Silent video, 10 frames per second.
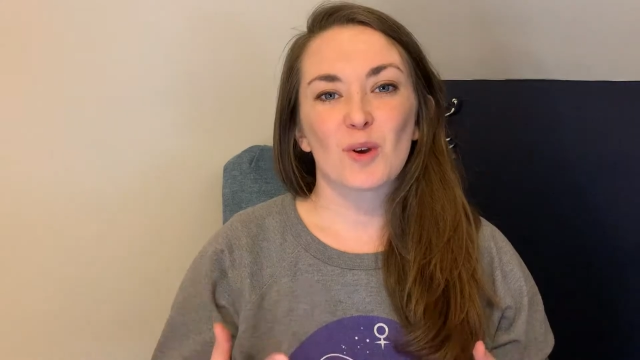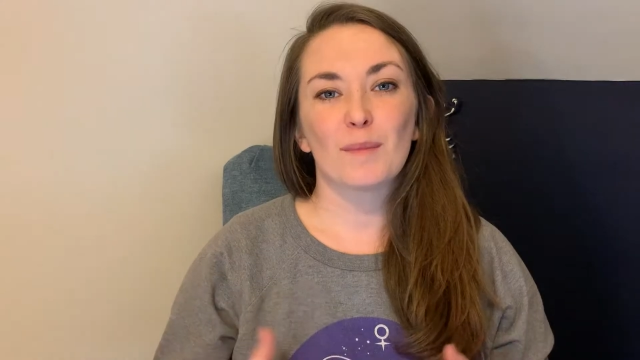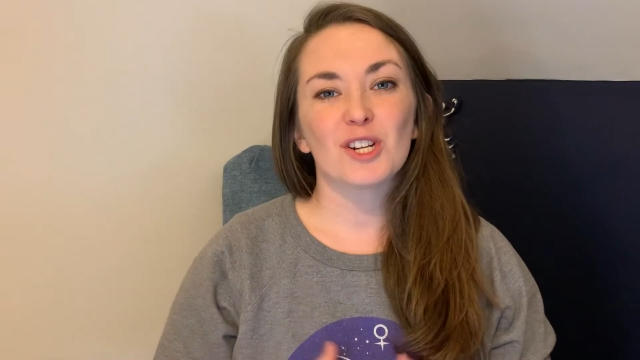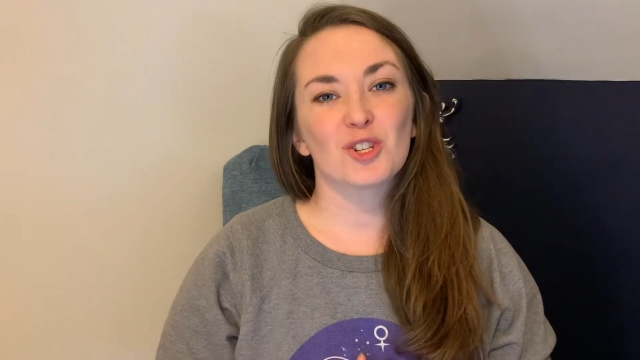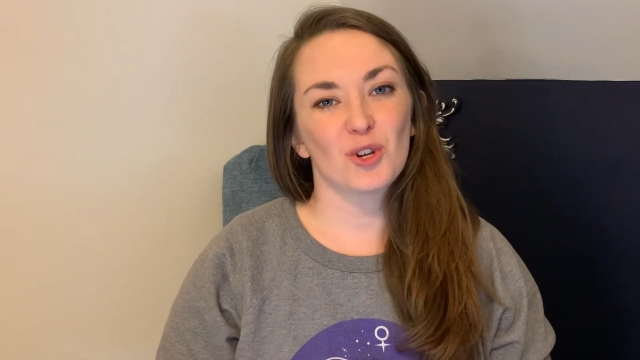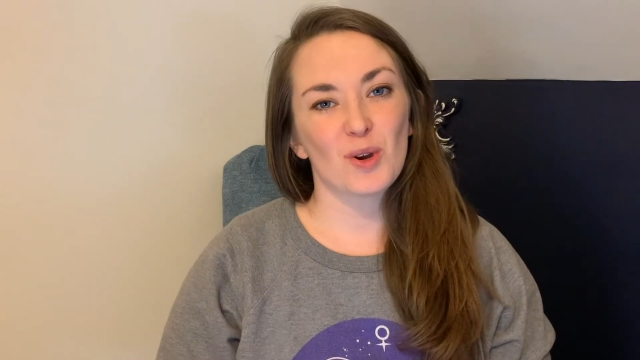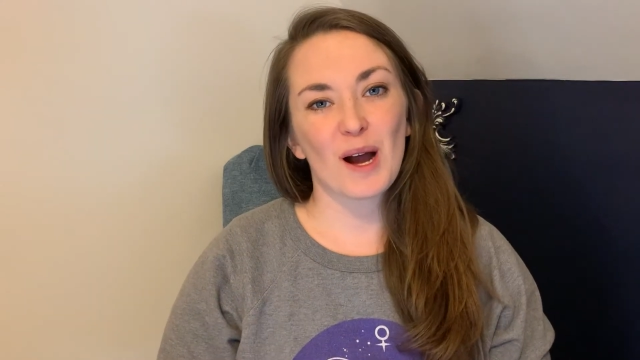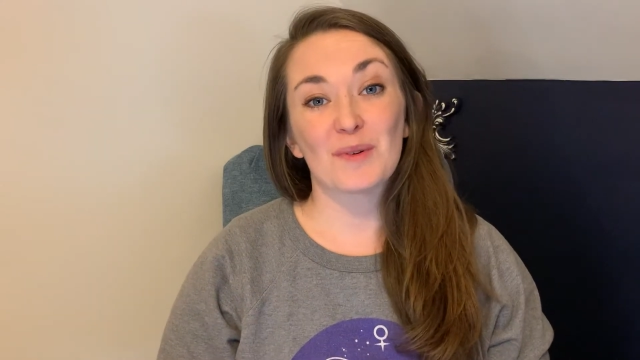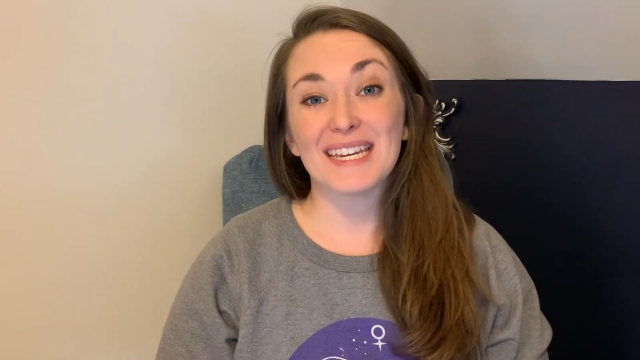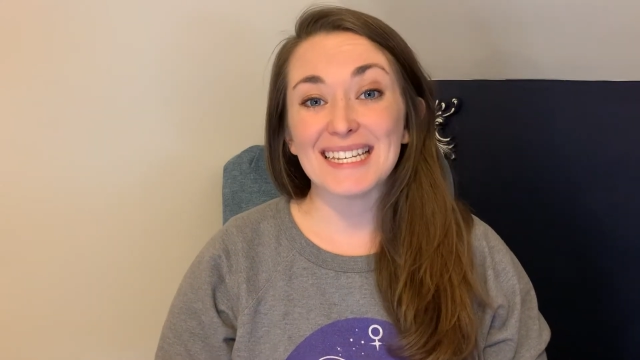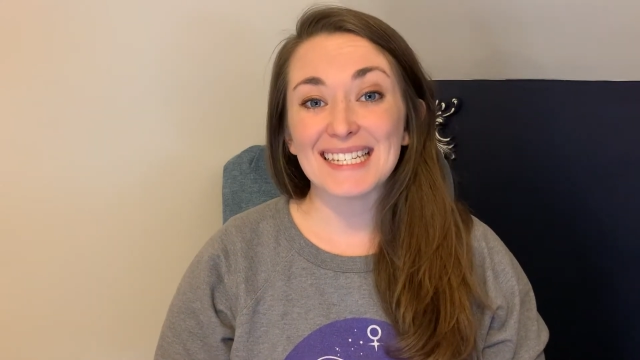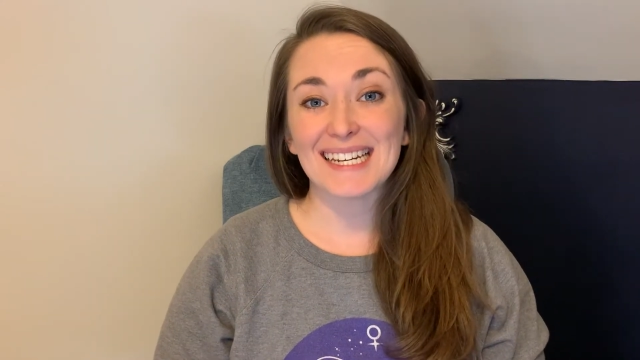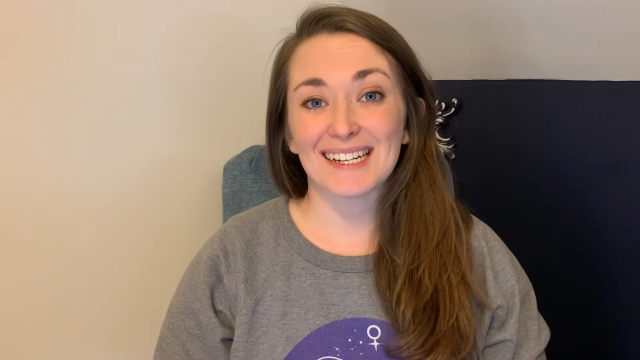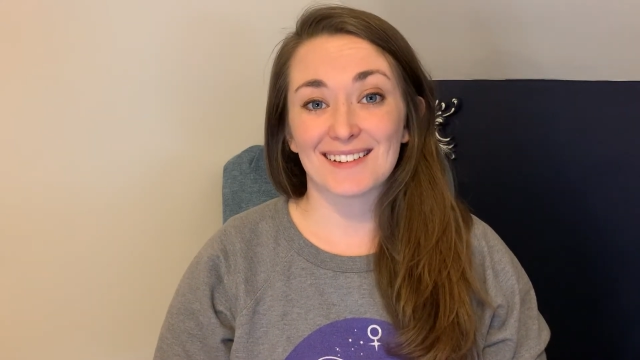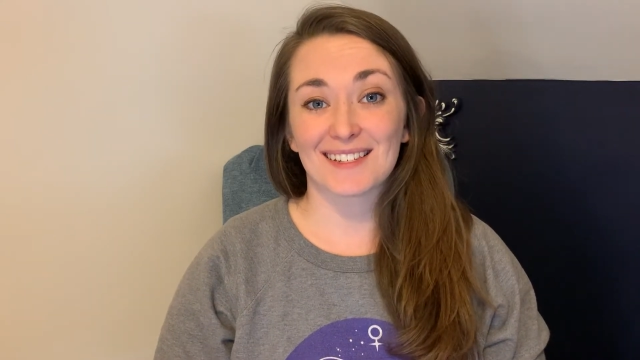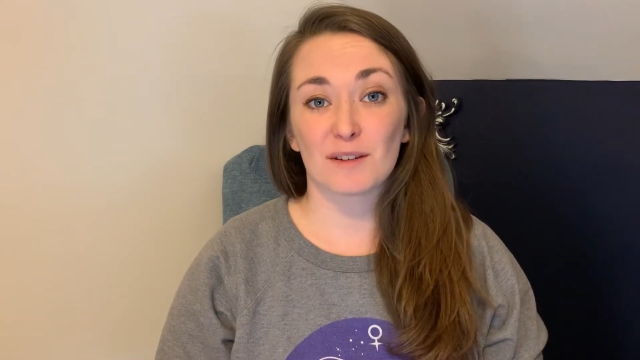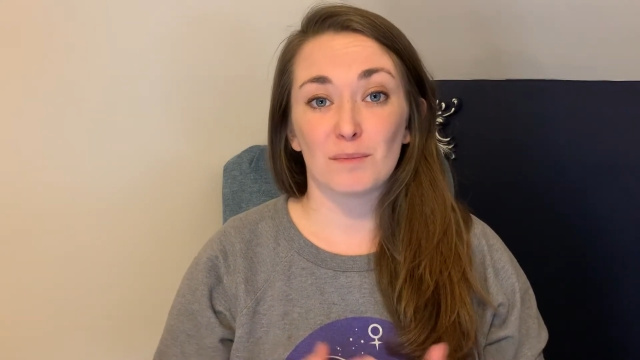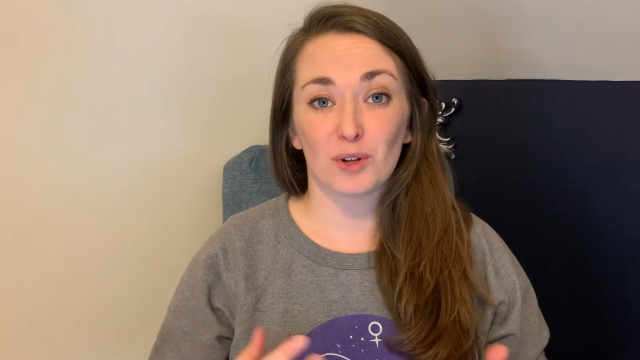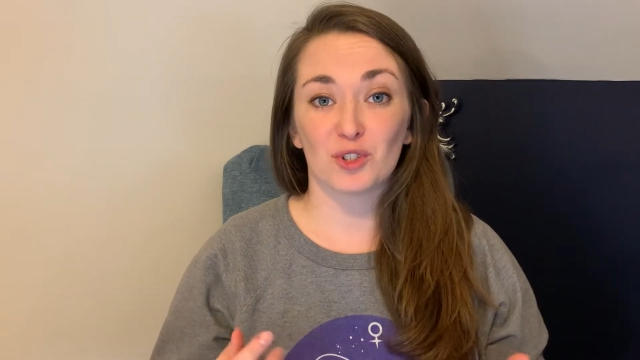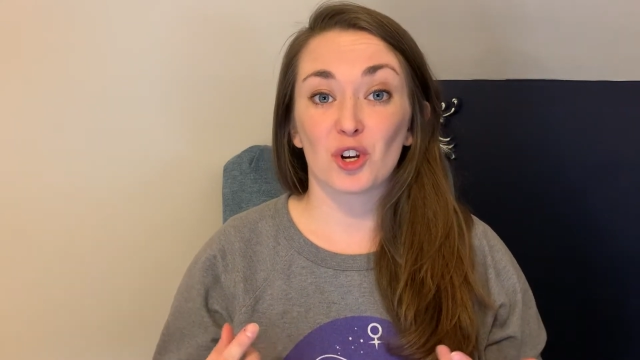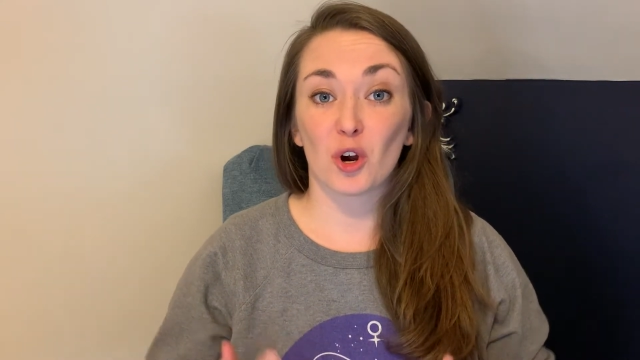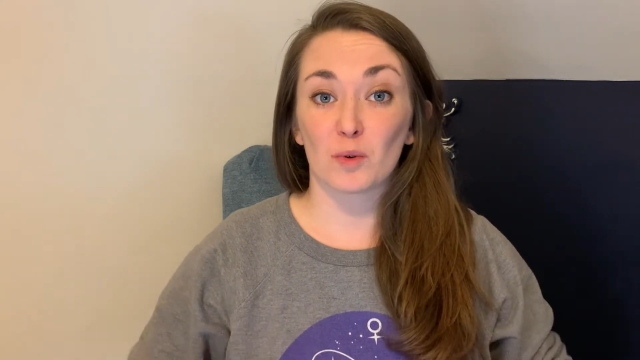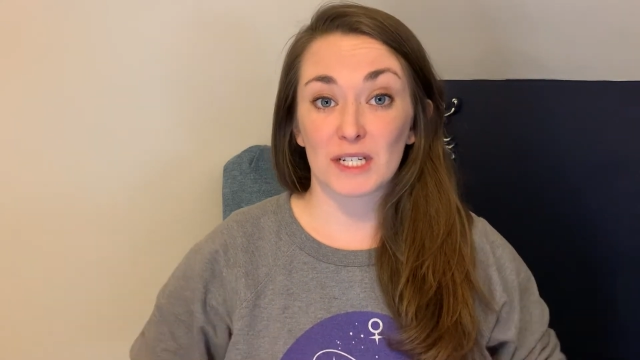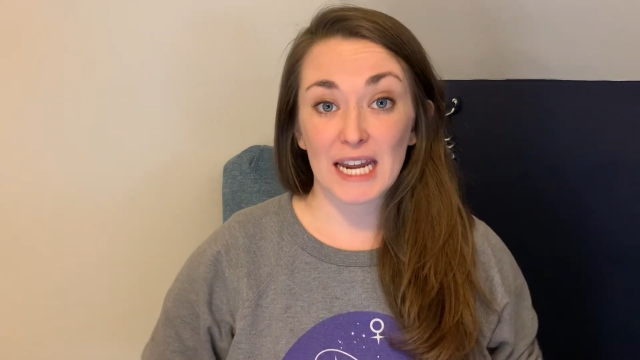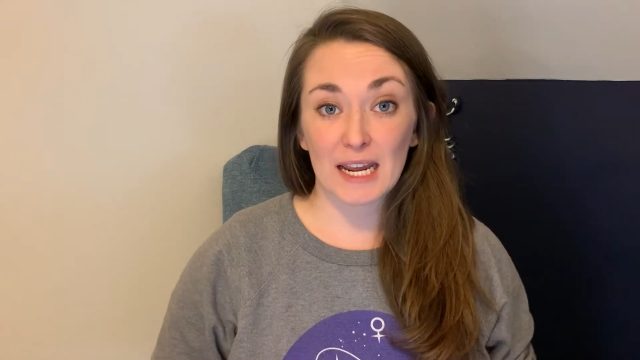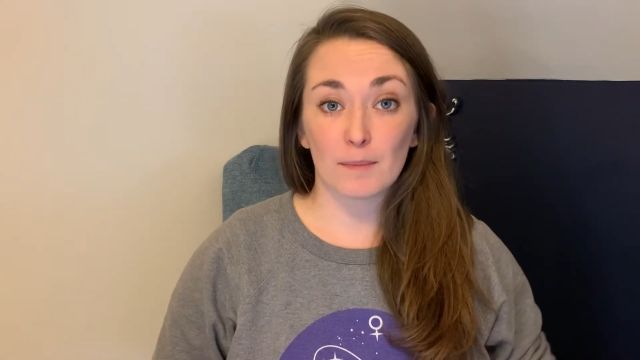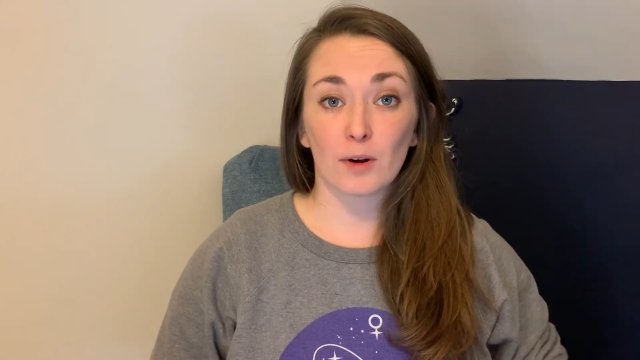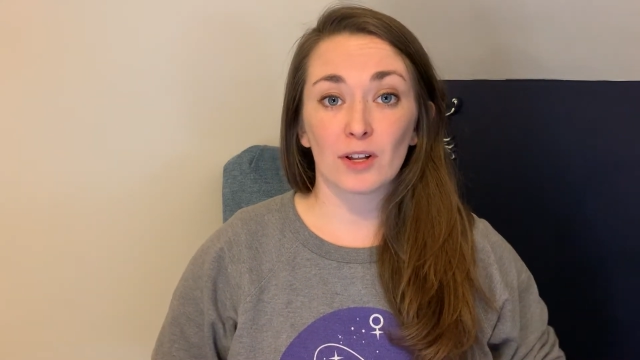I'm going to show you how easy it is to build your own table.